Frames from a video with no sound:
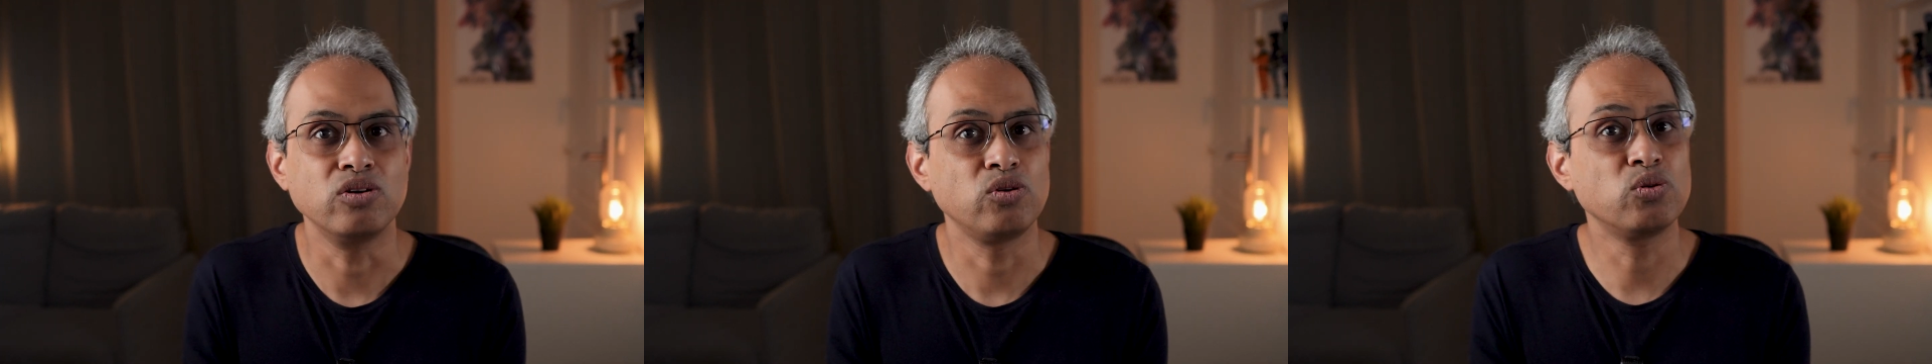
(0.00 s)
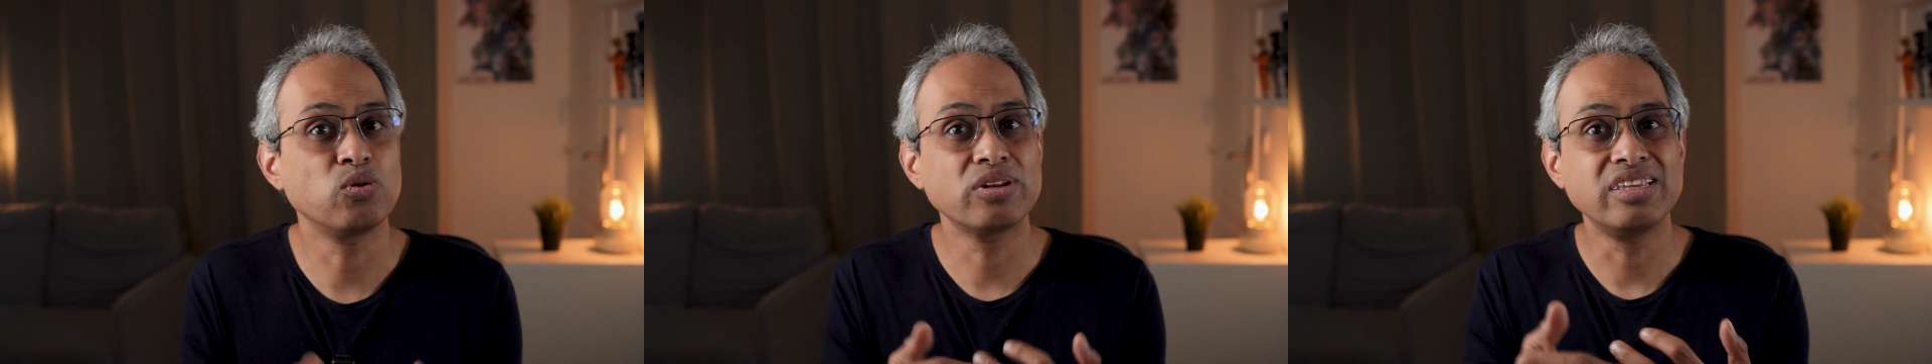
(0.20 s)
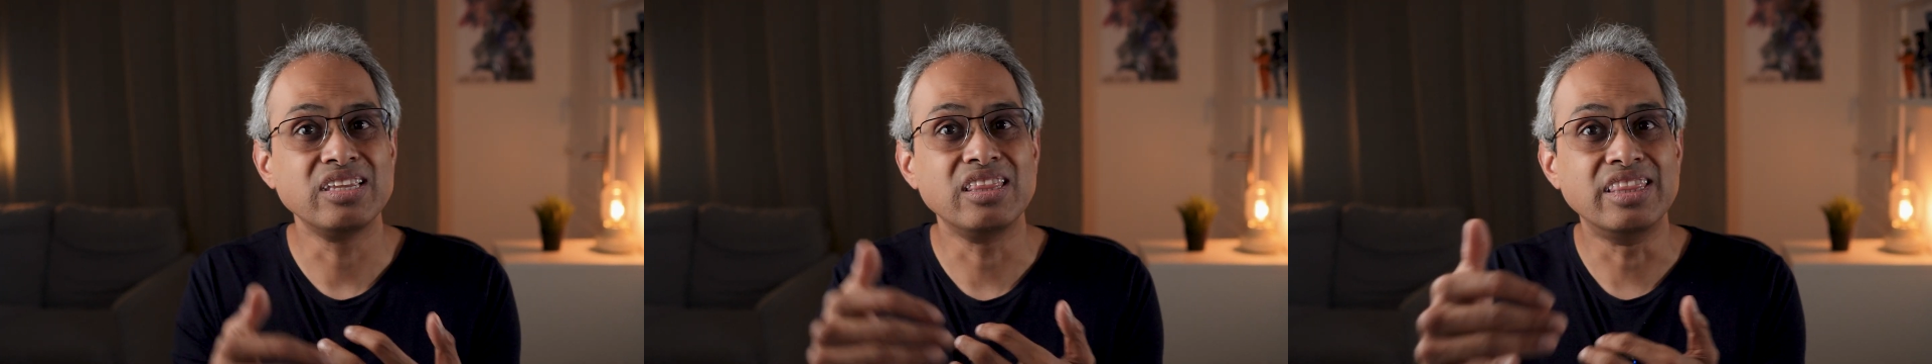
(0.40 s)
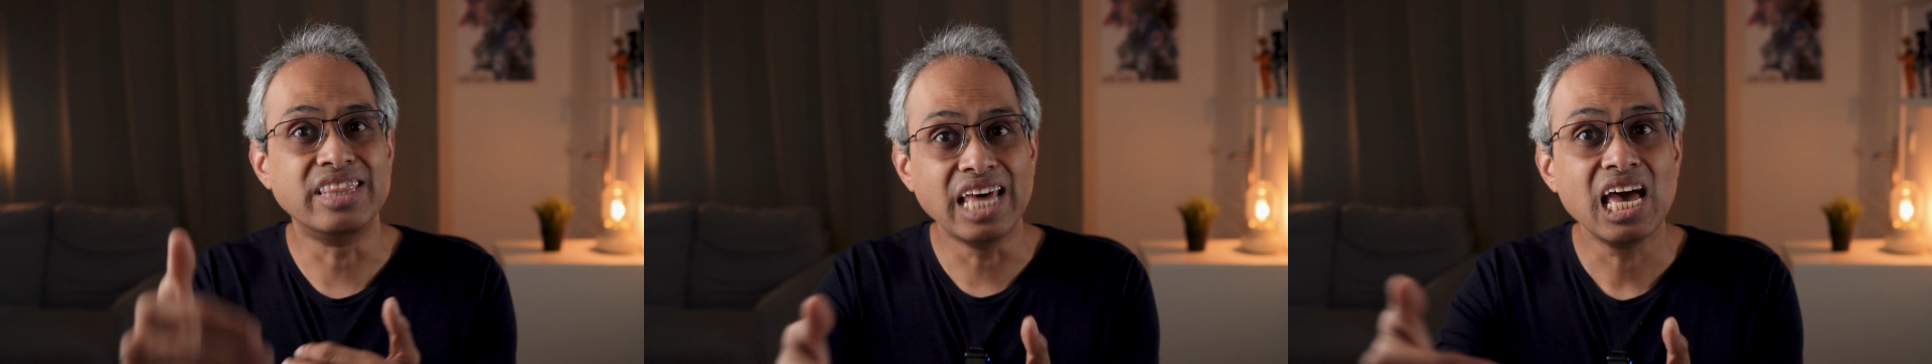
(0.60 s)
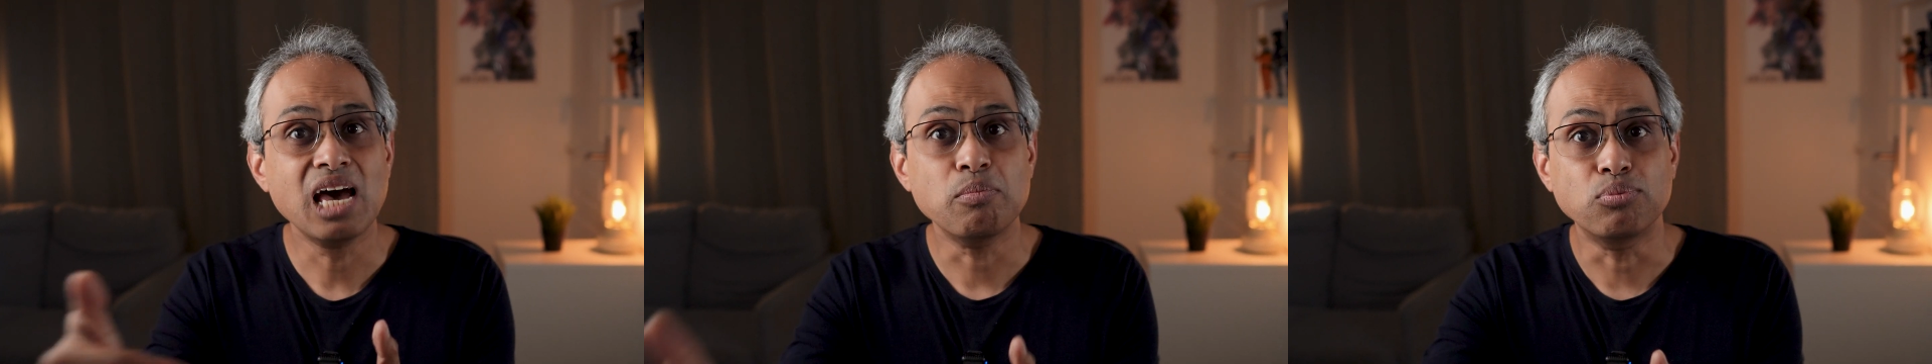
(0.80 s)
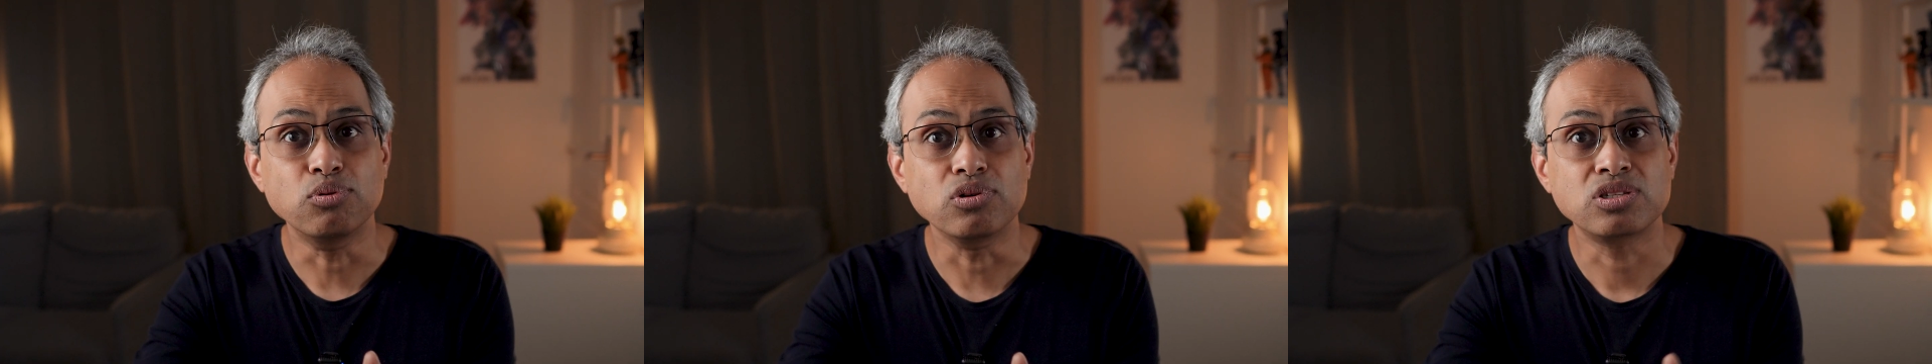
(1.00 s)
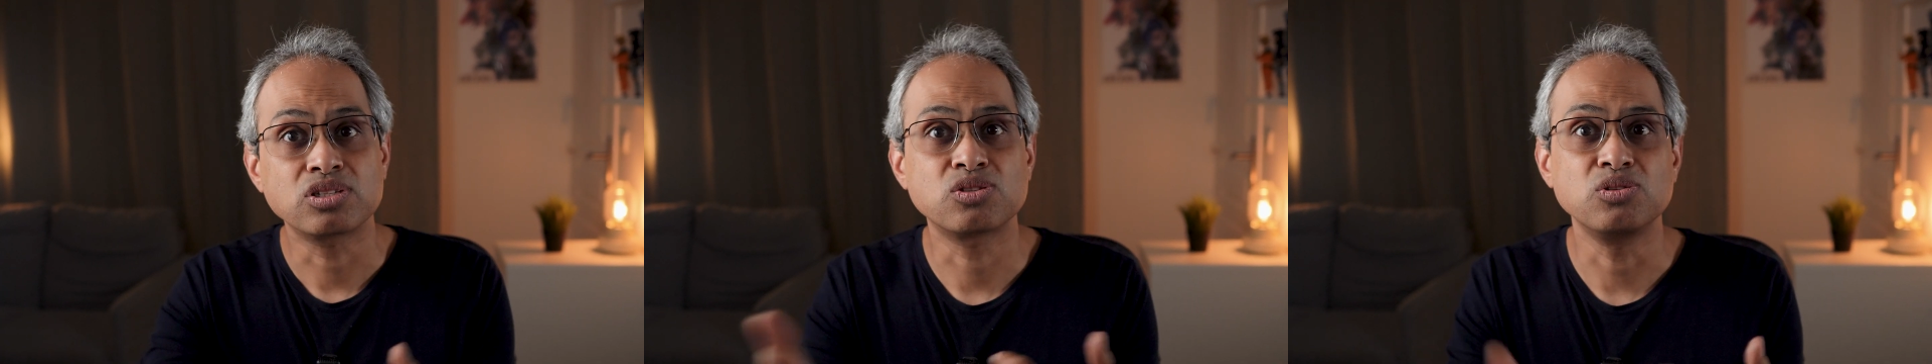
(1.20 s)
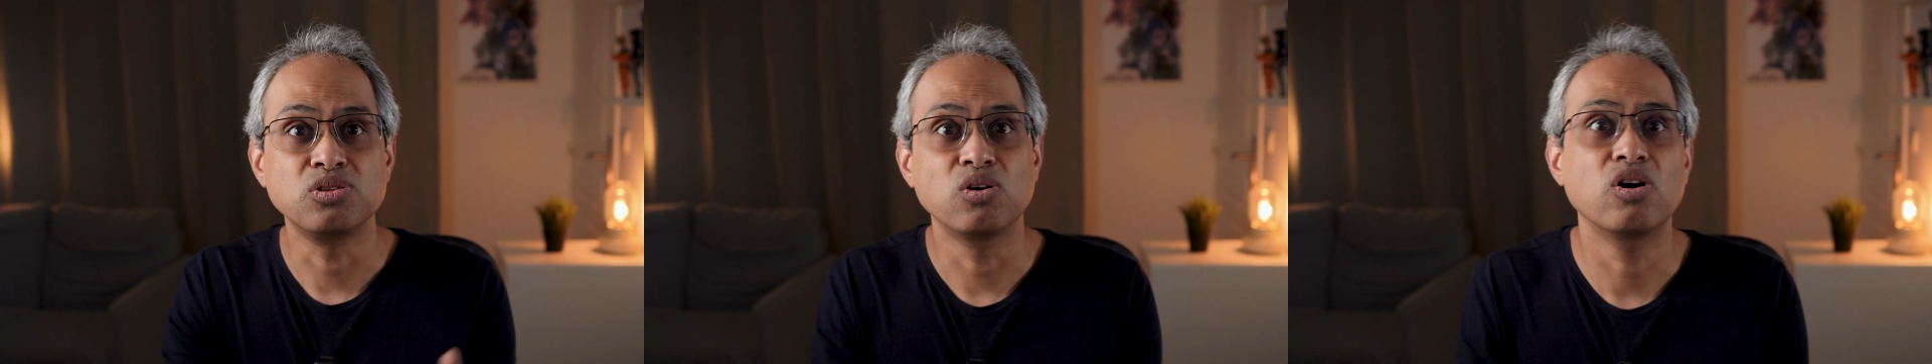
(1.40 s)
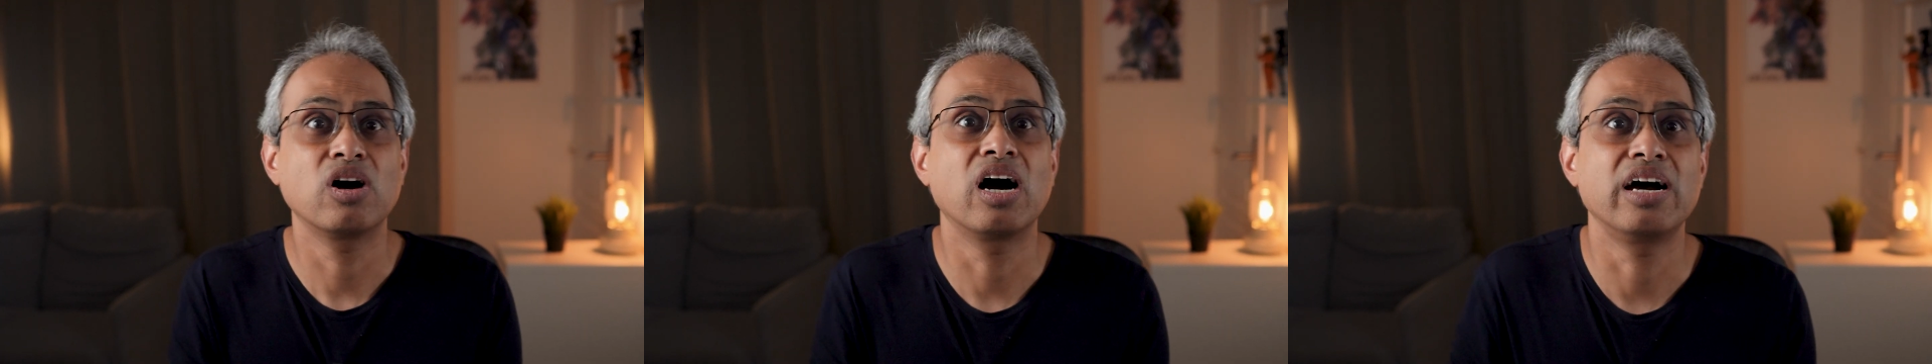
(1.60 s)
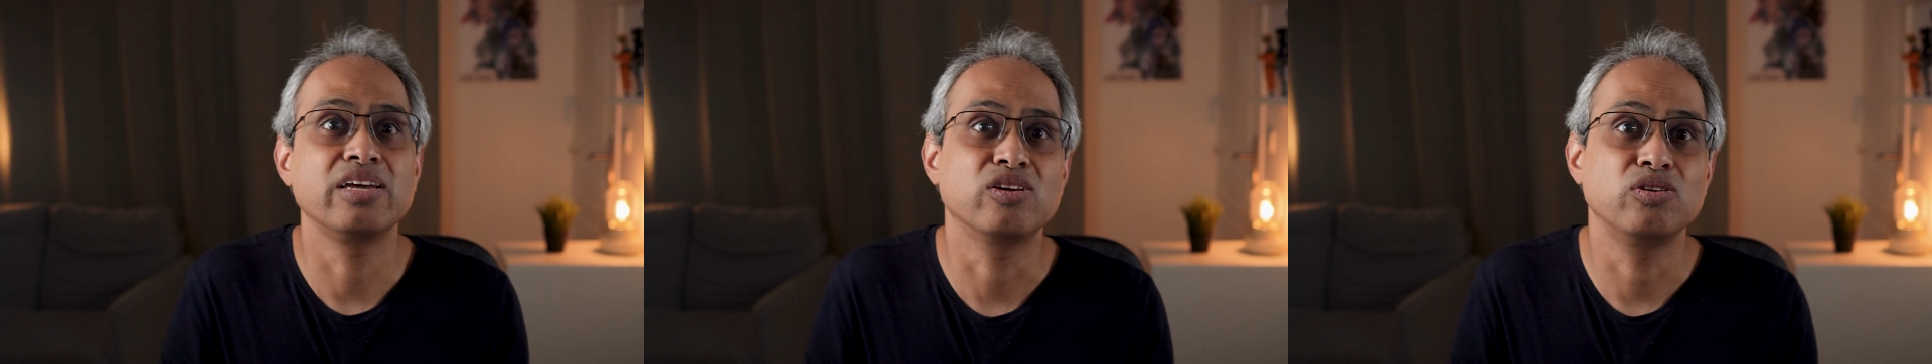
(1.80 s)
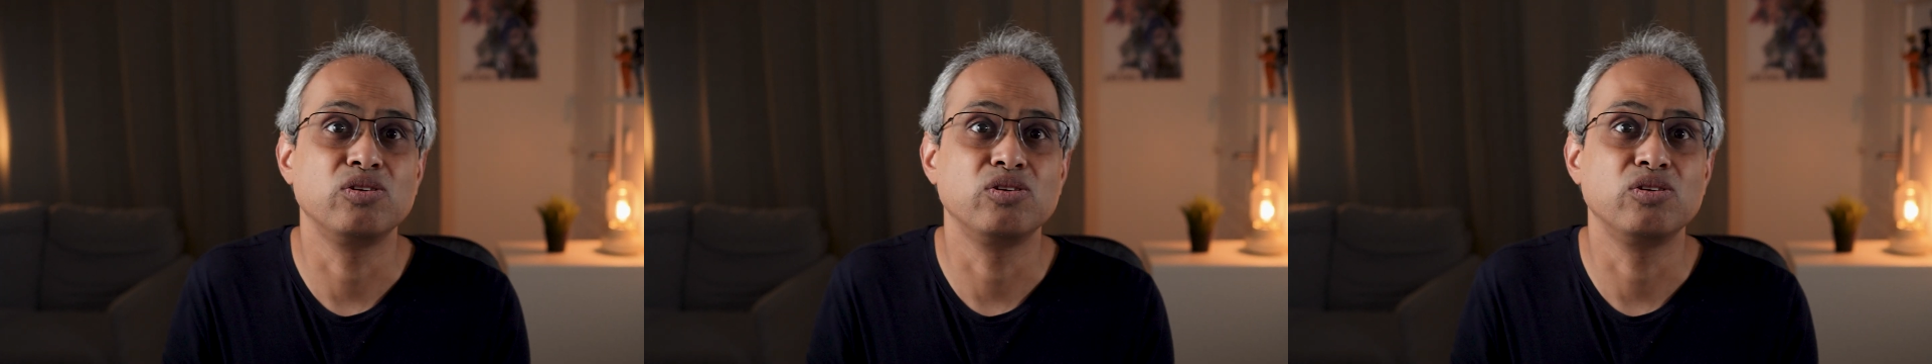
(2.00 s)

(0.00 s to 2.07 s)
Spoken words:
You don't need their books to go higher.